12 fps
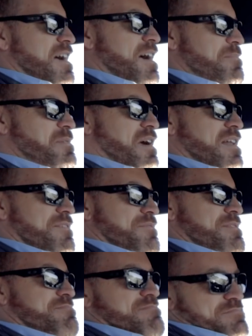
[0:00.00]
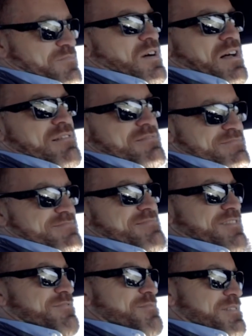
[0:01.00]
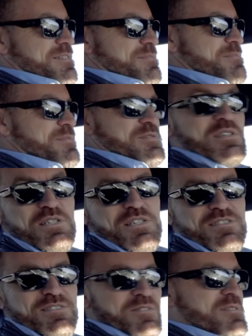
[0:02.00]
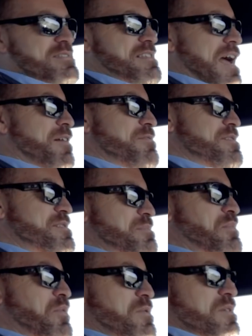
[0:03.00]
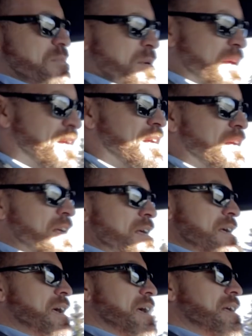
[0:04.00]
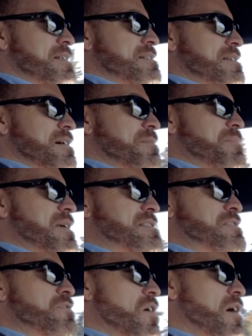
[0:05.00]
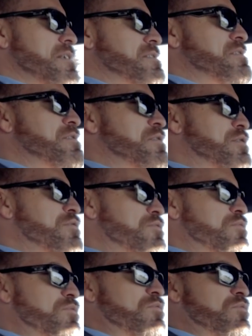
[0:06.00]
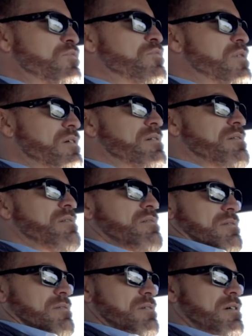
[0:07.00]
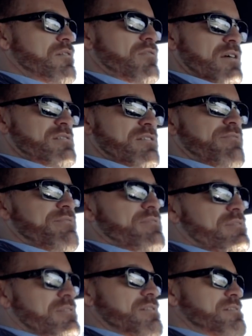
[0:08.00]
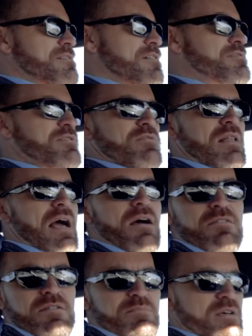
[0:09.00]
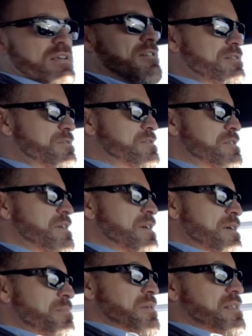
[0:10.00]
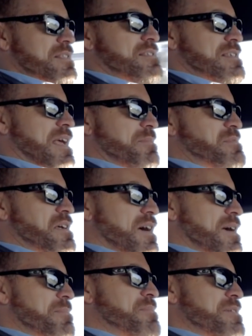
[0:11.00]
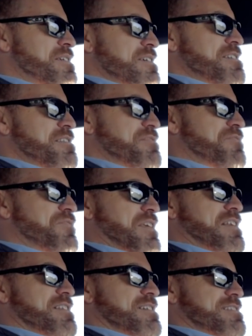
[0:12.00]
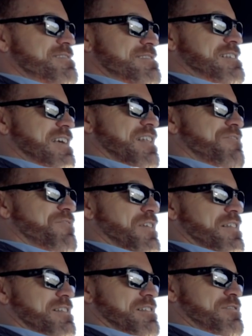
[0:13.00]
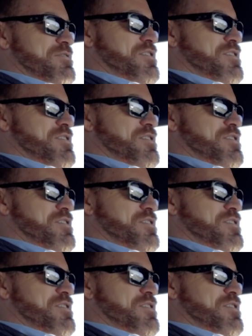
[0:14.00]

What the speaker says: I'm kind of I'm a musician, so sound is important to me, and it's not too aggressive. It's not too loud on my ears, but at the same time, you feel it. You kind of feel it in your